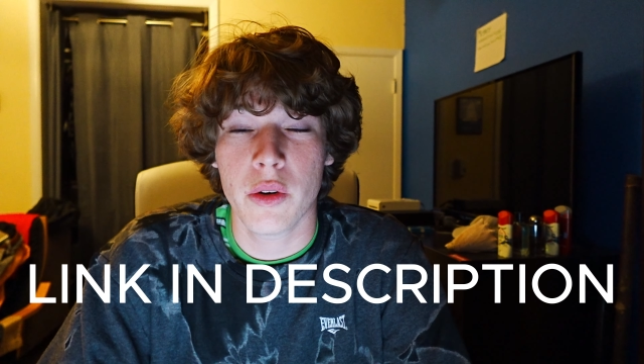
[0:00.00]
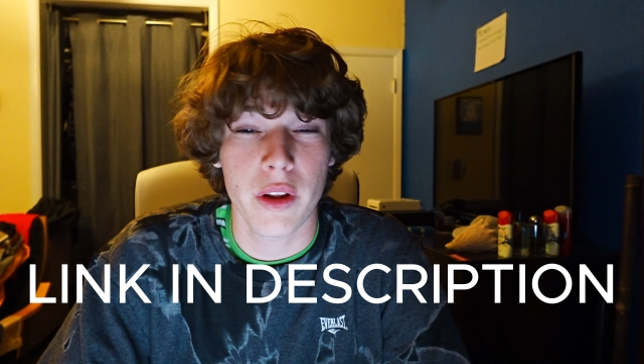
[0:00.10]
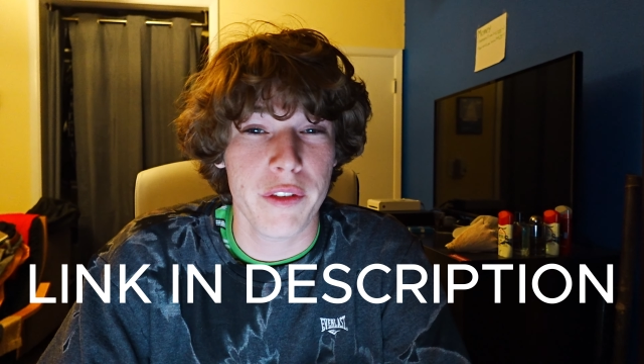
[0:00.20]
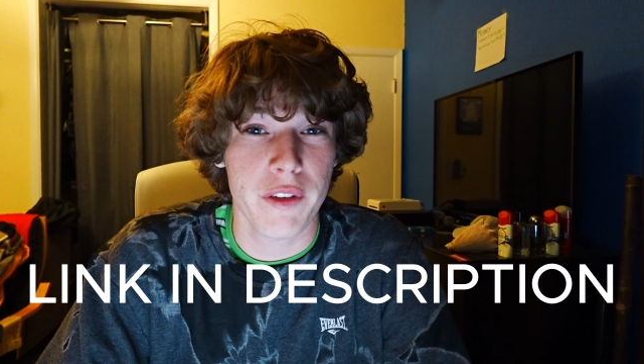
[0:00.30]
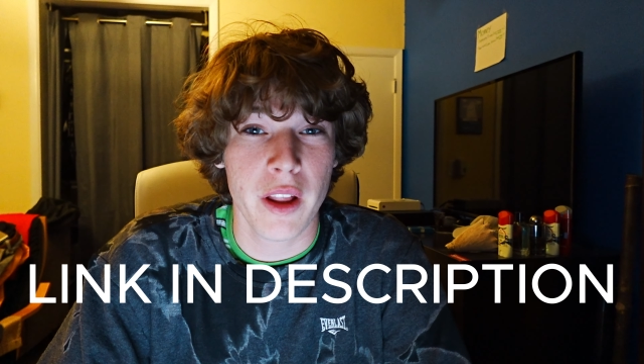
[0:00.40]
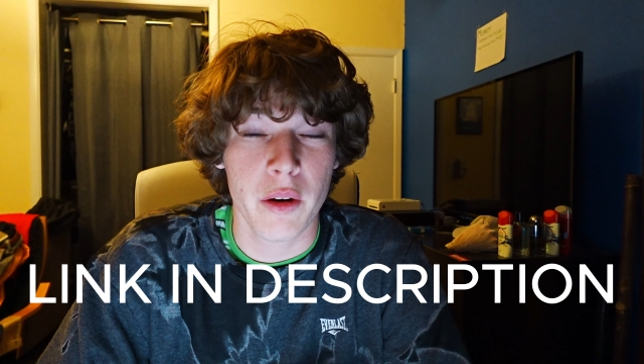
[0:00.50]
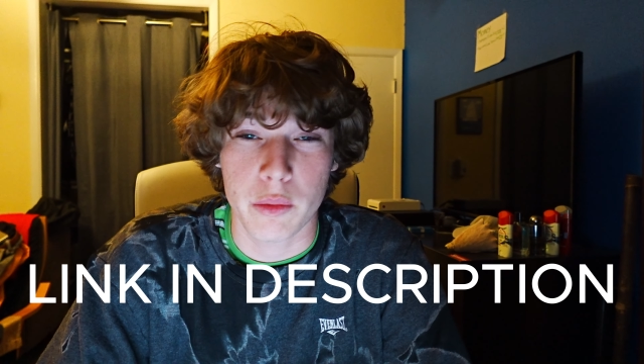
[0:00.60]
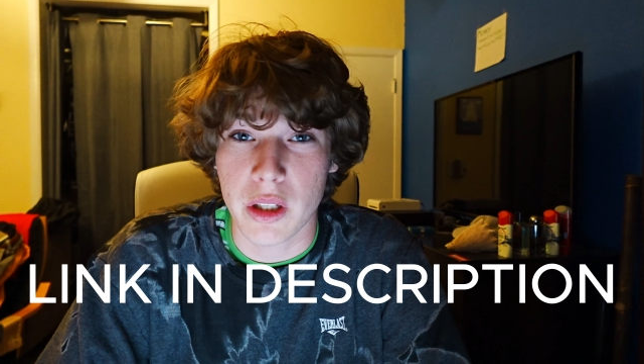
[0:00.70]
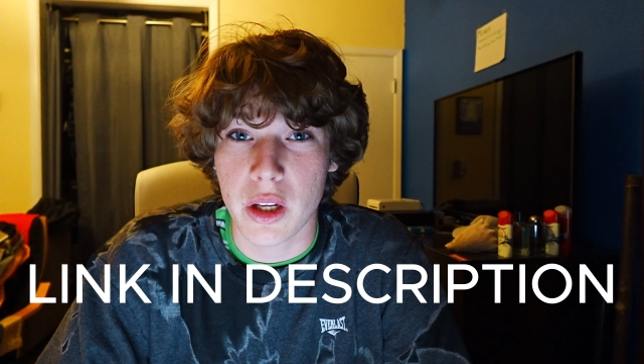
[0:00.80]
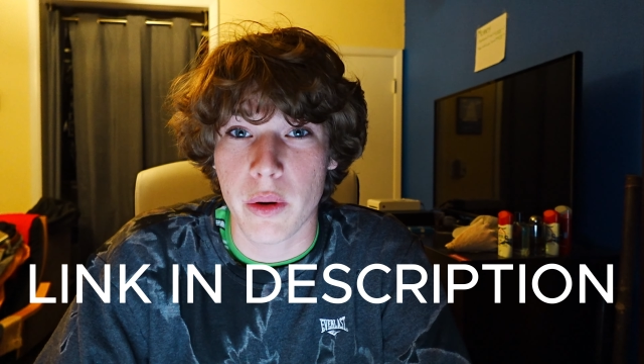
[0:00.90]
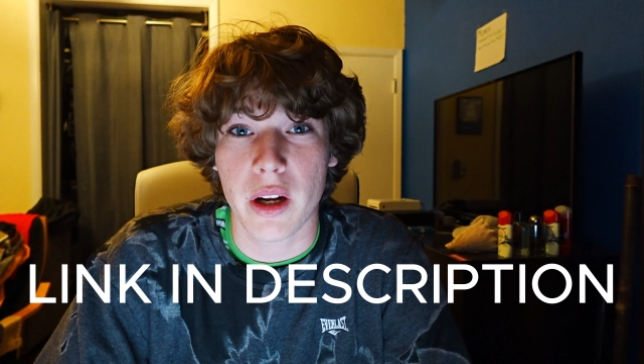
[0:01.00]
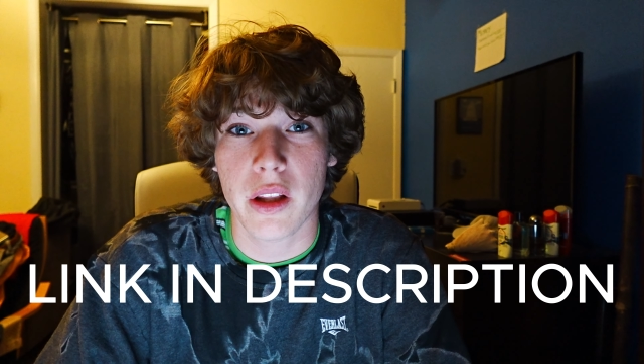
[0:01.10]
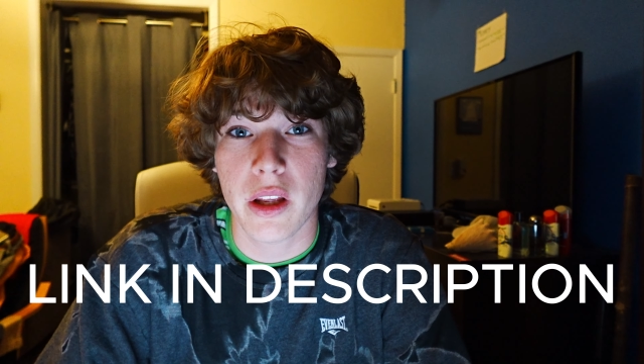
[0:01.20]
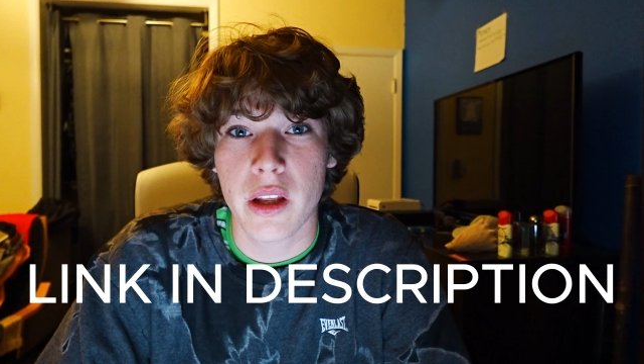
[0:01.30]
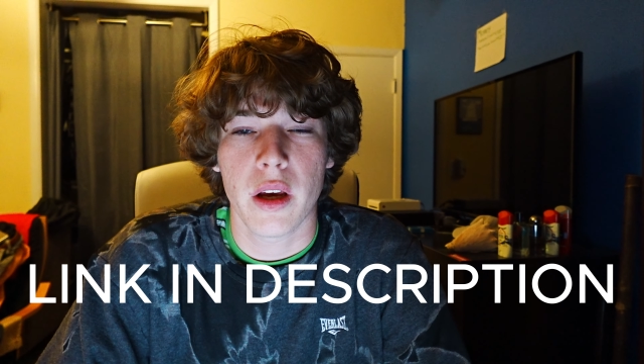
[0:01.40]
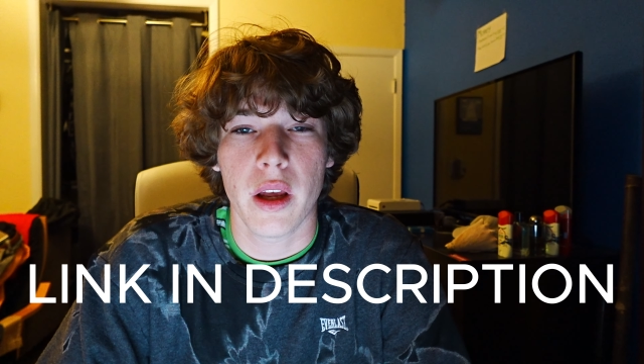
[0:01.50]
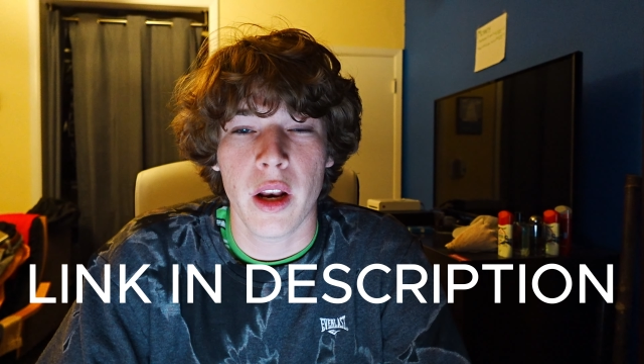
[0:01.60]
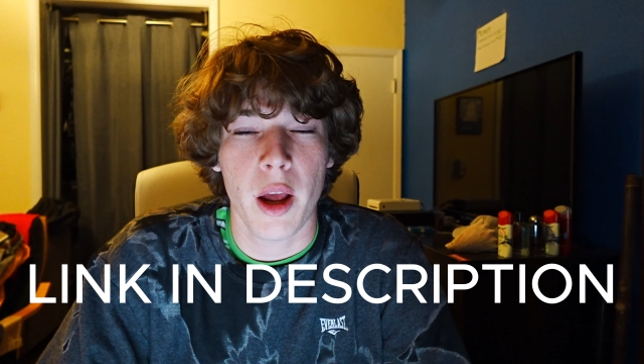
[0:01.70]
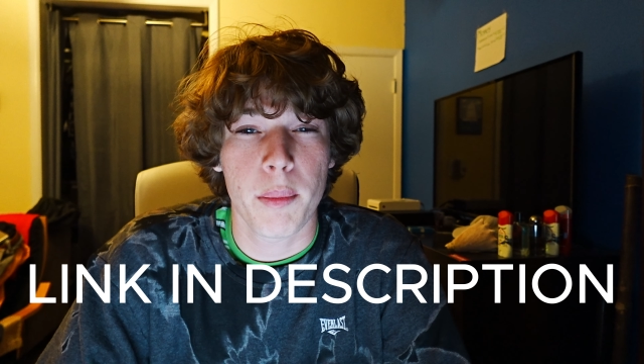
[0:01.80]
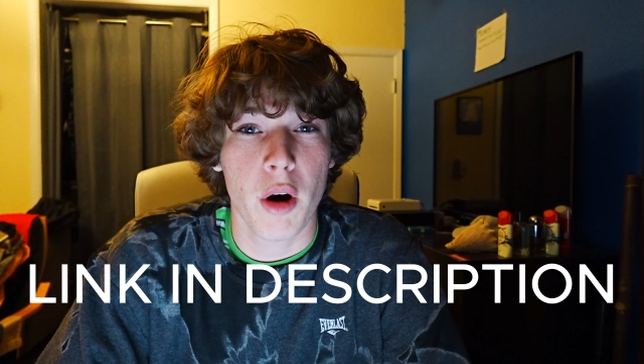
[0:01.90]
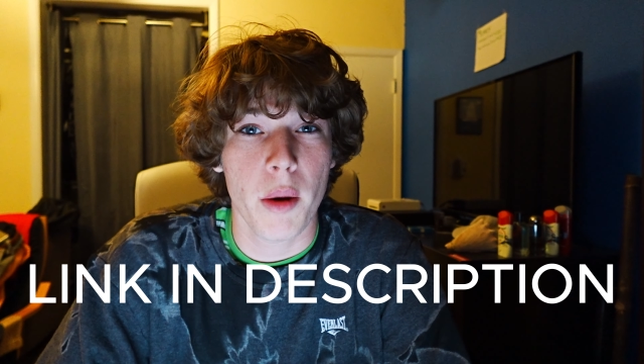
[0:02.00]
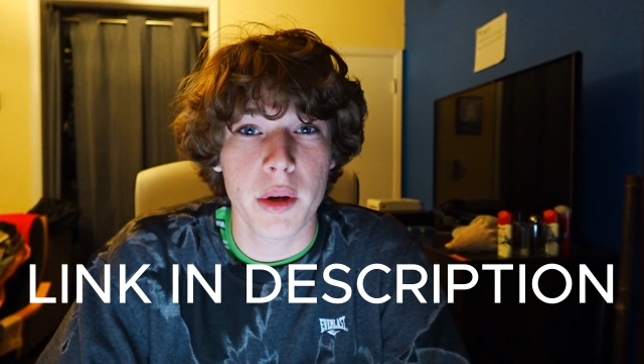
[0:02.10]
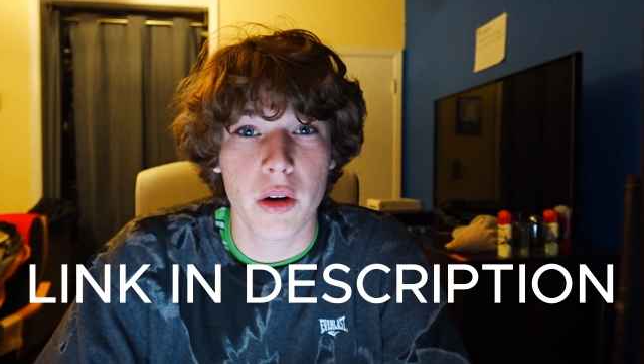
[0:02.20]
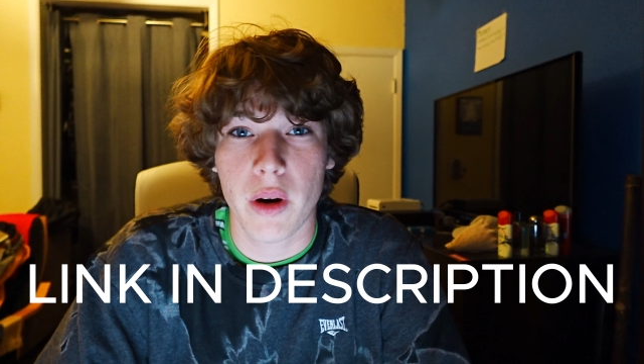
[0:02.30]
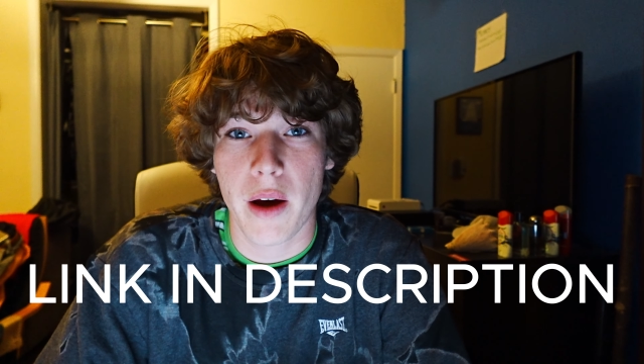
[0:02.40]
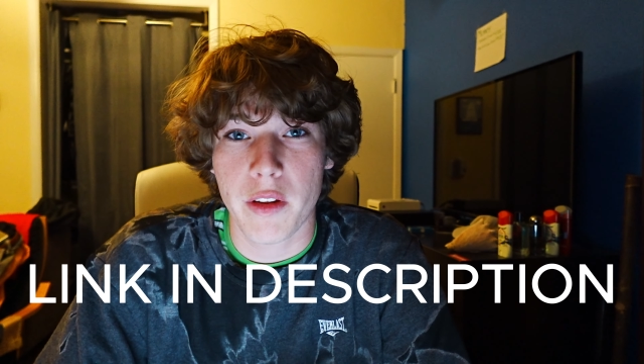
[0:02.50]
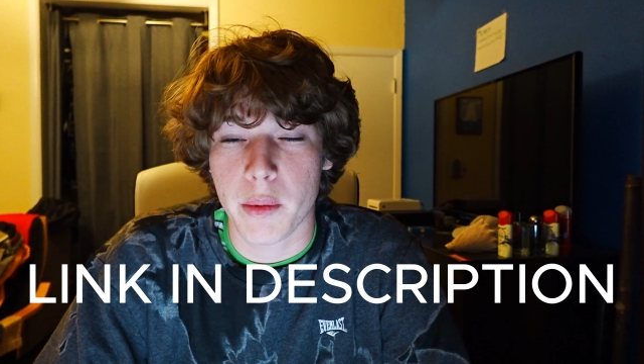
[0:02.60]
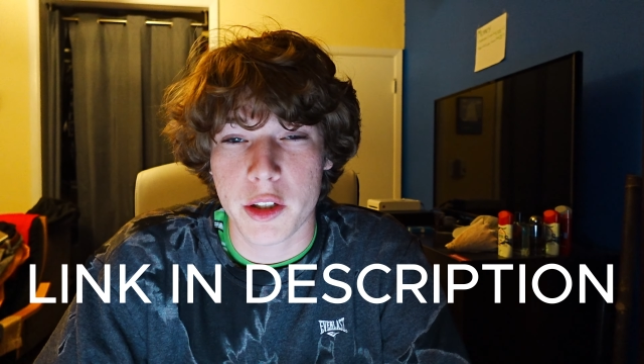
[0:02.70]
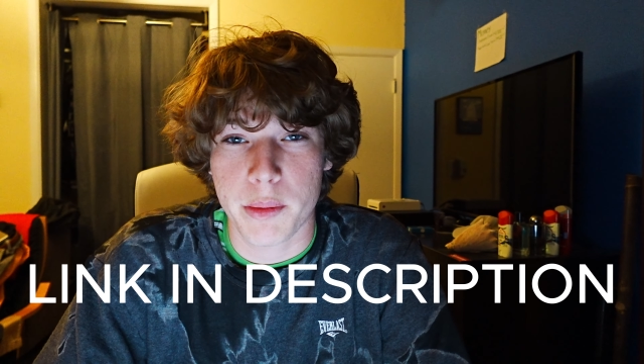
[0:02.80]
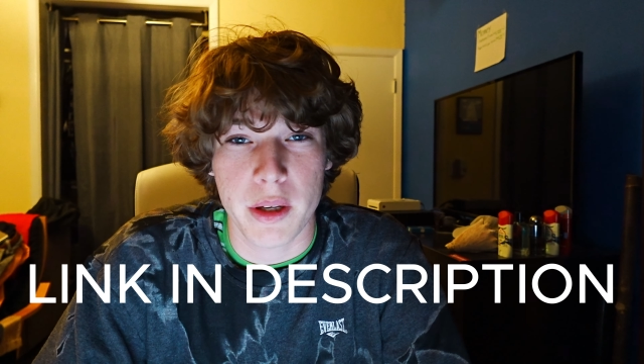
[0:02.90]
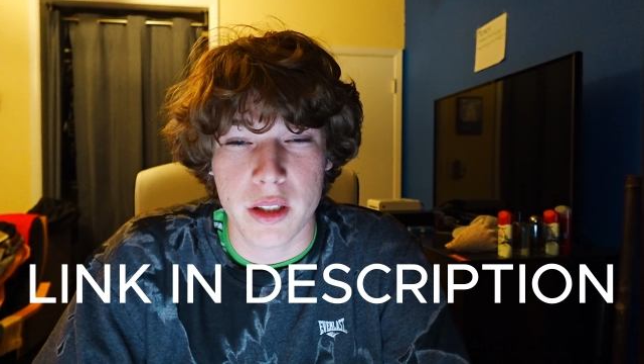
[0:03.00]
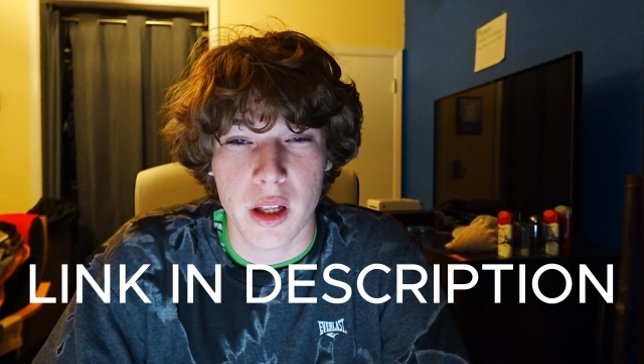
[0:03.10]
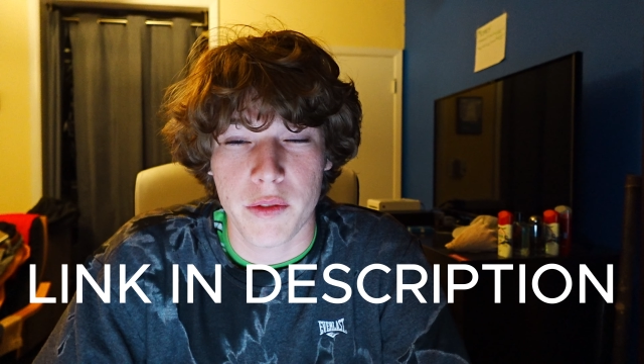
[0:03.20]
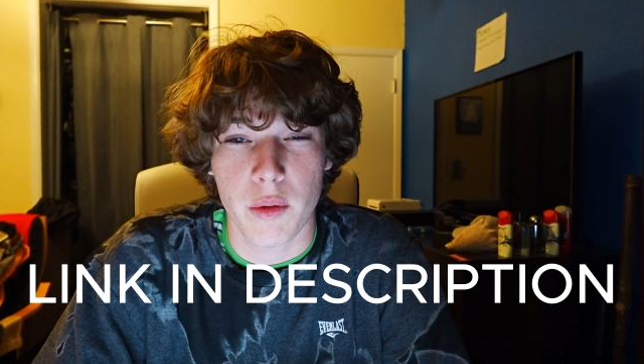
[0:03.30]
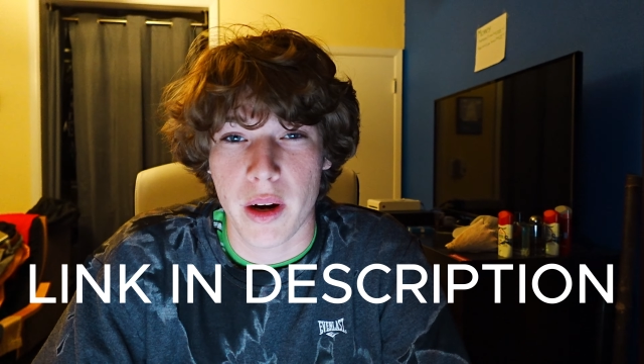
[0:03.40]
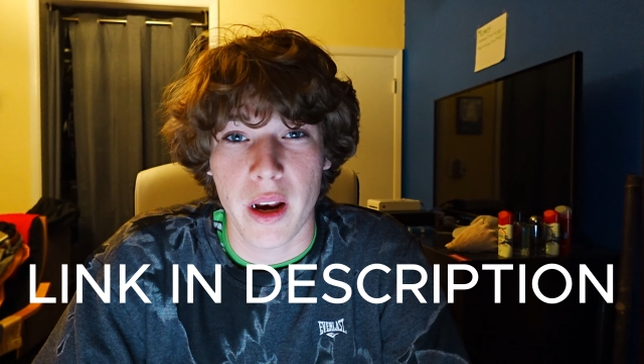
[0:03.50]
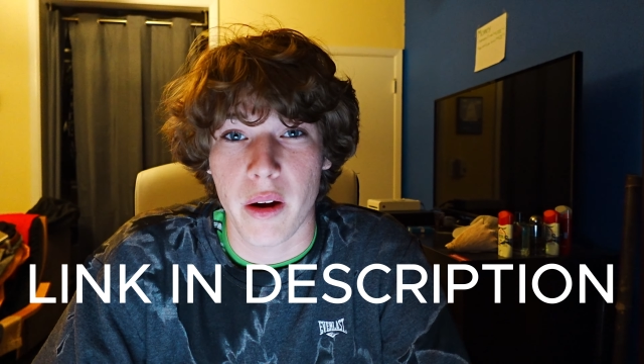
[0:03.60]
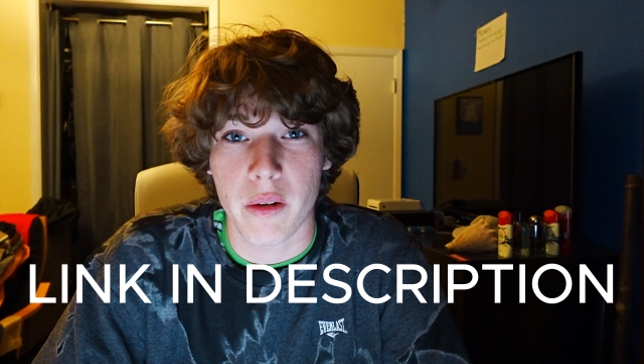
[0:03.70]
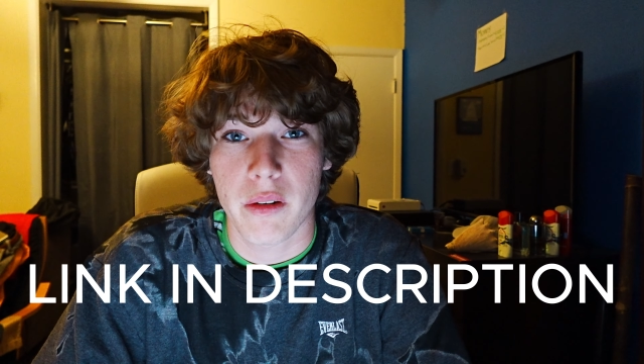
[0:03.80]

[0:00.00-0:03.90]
They fill out really quickly and I probably don't have that much space left right now.